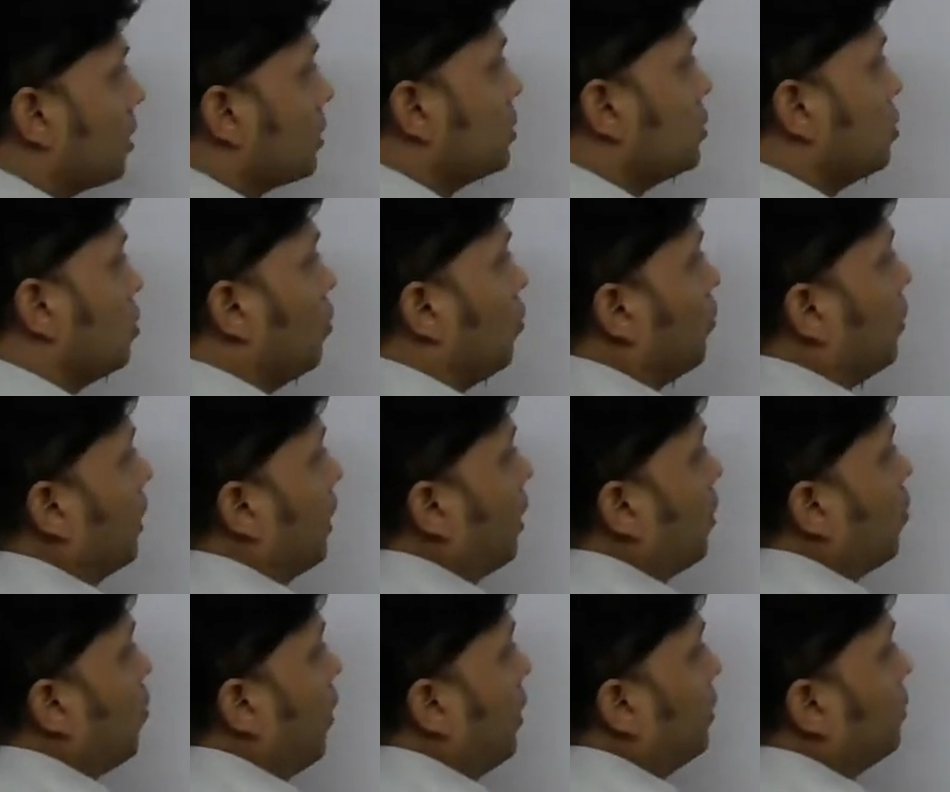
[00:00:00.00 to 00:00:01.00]
so we are
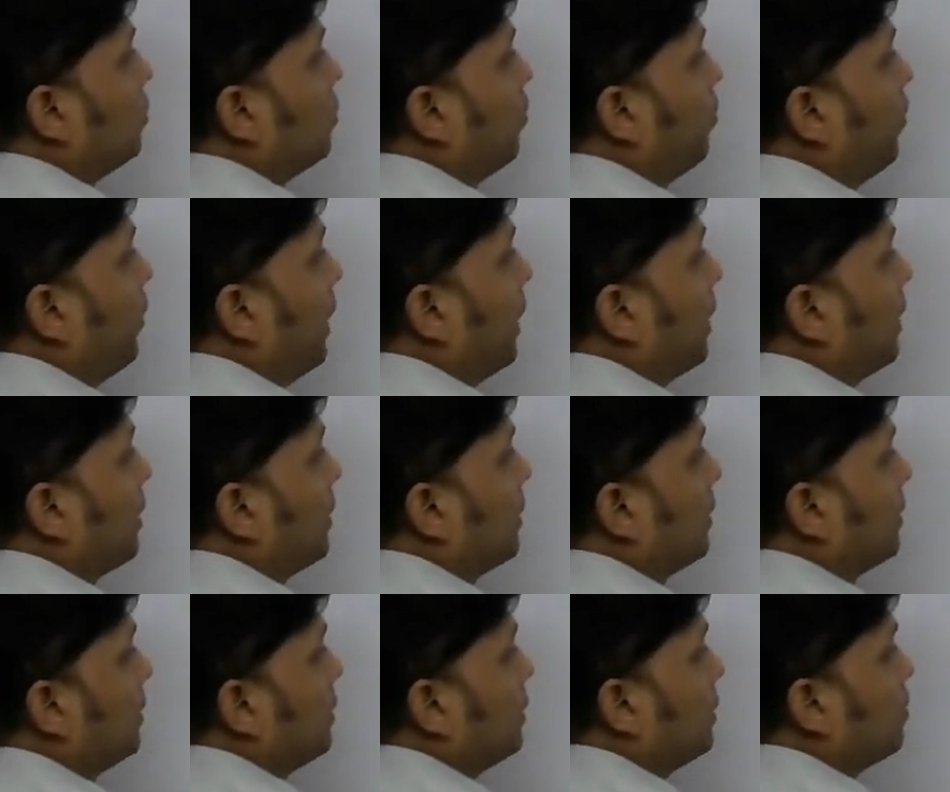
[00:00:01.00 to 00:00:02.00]
going to pick
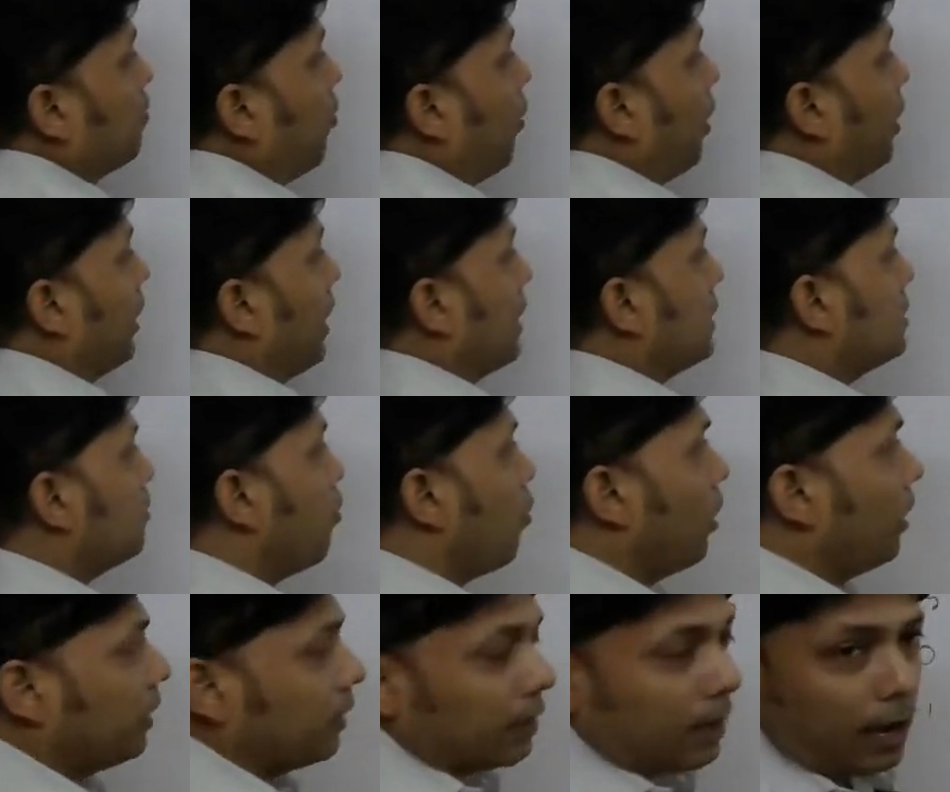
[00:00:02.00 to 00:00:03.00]
this point as
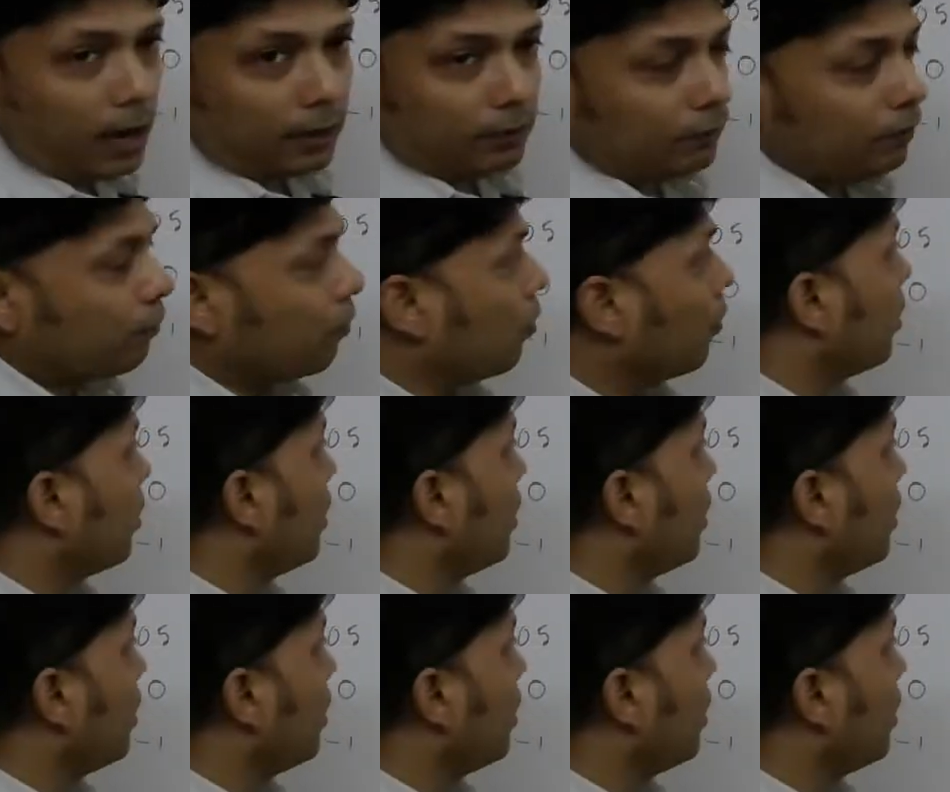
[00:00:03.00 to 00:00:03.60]
0.94.